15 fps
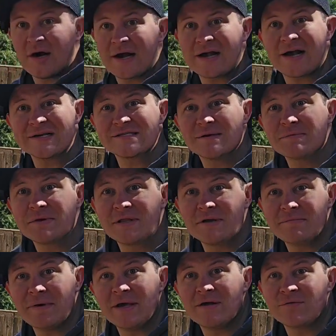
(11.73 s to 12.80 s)
I got something in
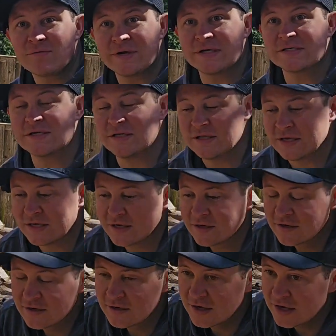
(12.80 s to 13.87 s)
the mail recently,
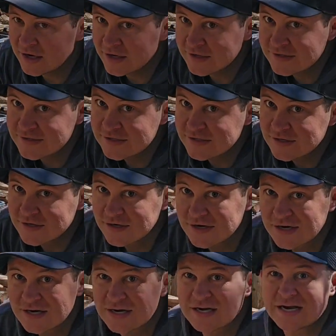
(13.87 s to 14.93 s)
and it's
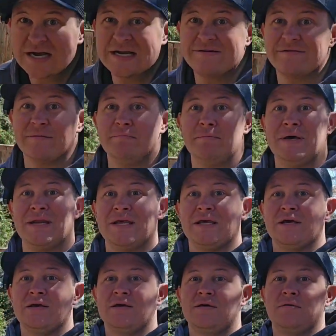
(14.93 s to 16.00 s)
kind of a
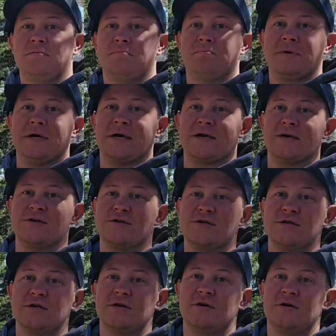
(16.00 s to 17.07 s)
mini
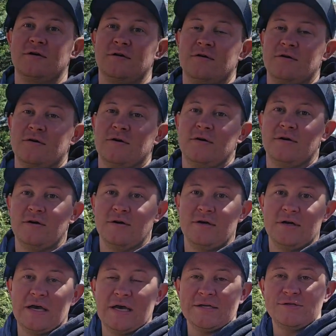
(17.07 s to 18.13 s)
package.
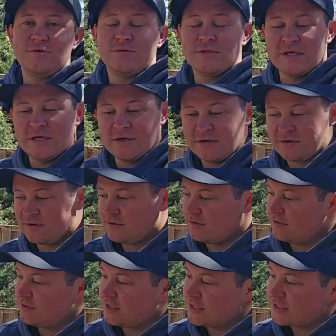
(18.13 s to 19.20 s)
As you see,
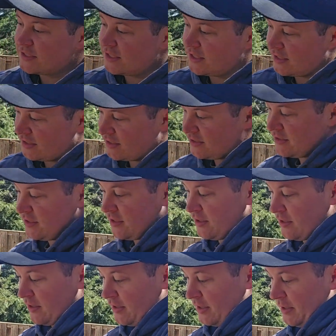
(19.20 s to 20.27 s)
this is
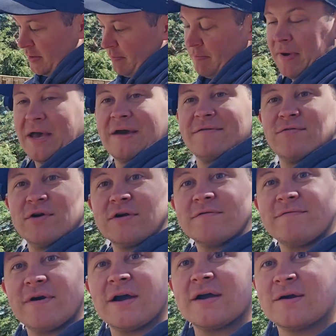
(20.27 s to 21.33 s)
Back40
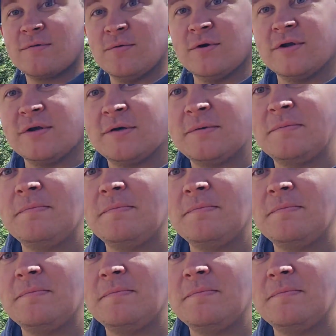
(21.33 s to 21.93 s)
Firewood